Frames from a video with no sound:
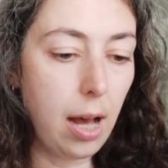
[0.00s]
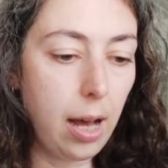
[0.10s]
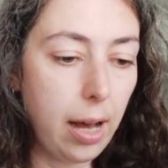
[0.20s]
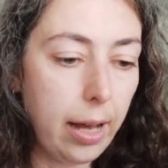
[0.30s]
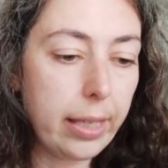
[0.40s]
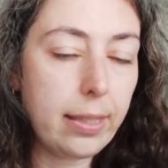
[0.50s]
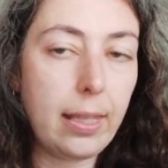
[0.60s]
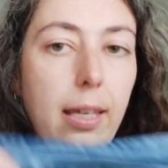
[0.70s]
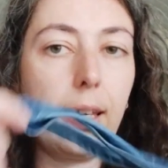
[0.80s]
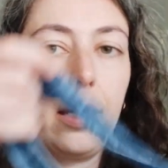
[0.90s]
I
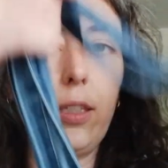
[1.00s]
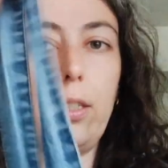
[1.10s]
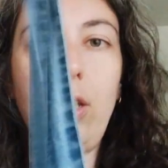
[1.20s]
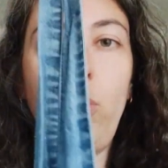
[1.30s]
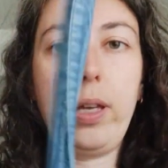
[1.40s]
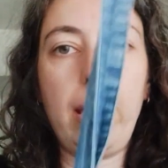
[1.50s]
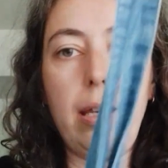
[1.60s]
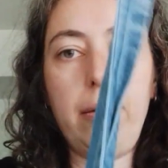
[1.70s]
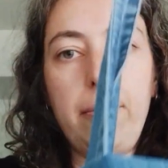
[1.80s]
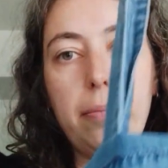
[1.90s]
think I could sew
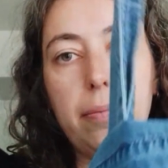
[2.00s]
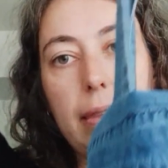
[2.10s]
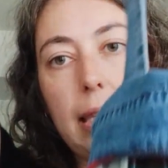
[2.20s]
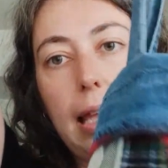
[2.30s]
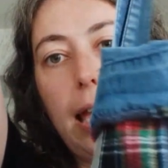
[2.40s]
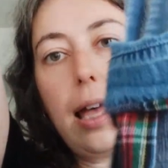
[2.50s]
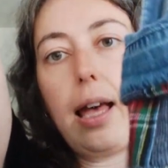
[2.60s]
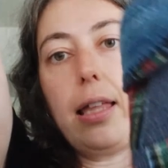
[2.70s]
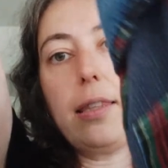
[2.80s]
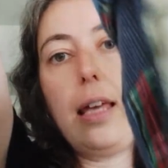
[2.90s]
again.
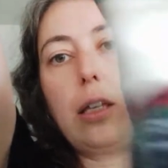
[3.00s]
And